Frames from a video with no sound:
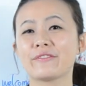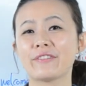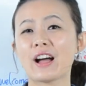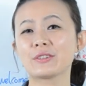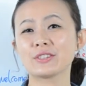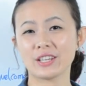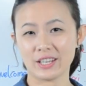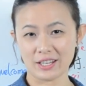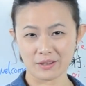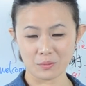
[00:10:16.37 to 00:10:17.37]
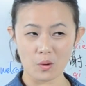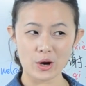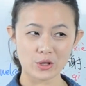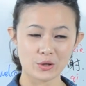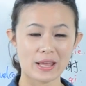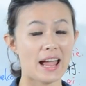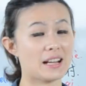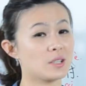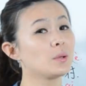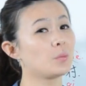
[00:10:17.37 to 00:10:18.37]
found a washer that
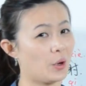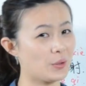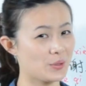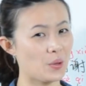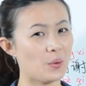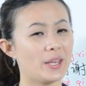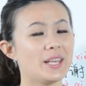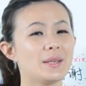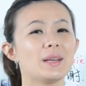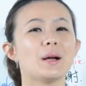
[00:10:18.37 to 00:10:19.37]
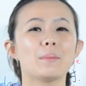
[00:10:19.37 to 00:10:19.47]
actually works, so he